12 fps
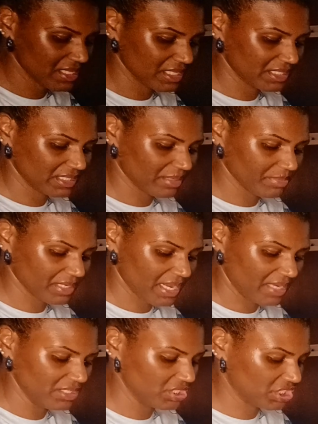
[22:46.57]
this stubborn
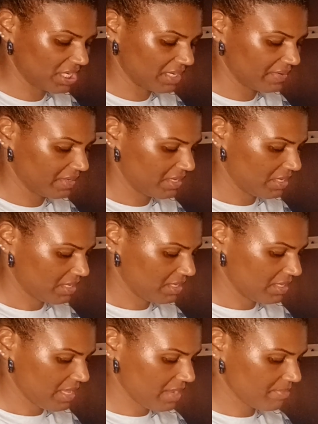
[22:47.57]
energy
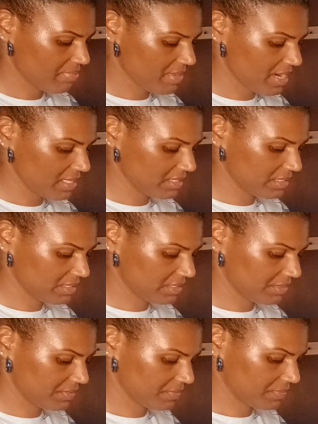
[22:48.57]
empress
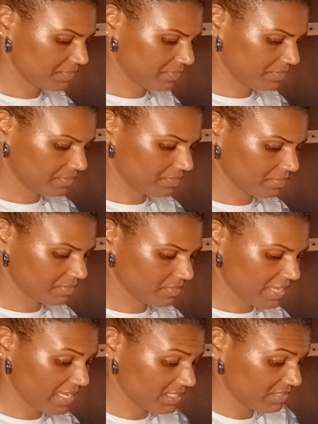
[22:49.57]

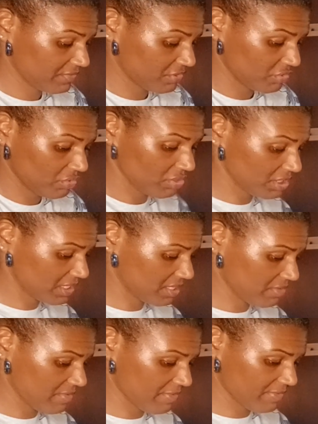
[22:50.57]
ace of swords in
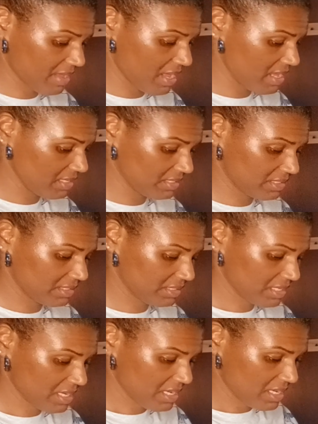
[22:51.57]
the reverse
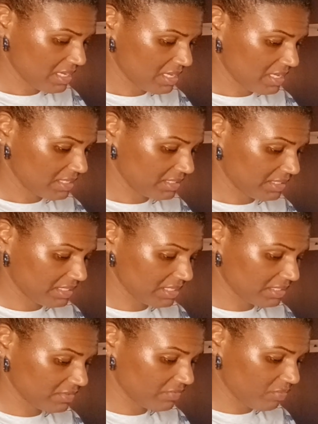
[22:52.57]

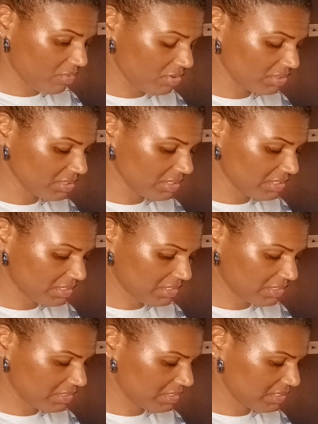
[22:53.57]
six of
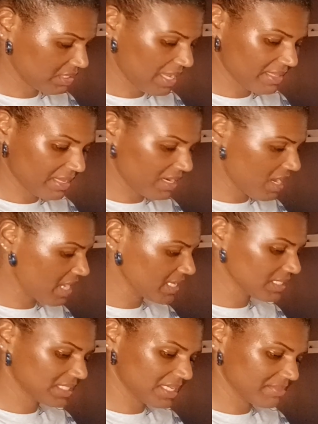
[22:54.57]
wands it's like they're
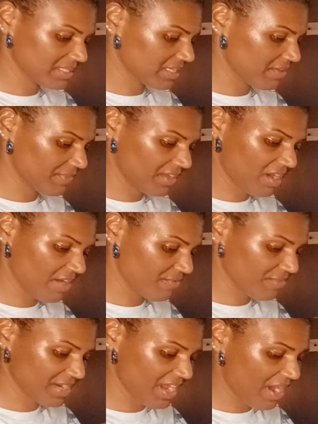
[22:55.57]
lying to themselves and
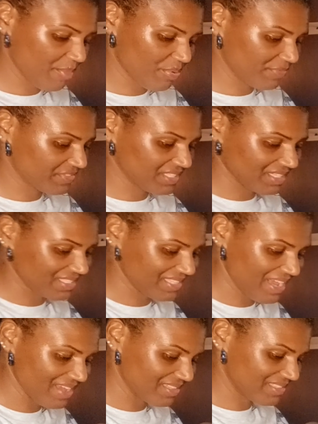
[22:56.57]
covering it up with
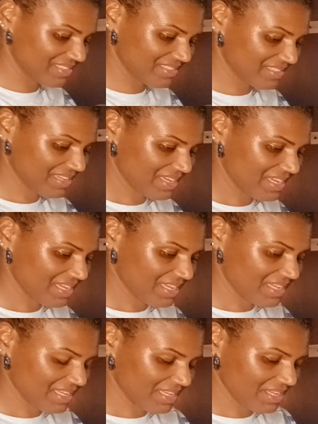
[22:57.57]
success
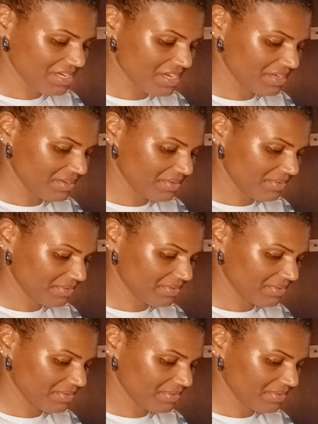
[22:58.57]
you know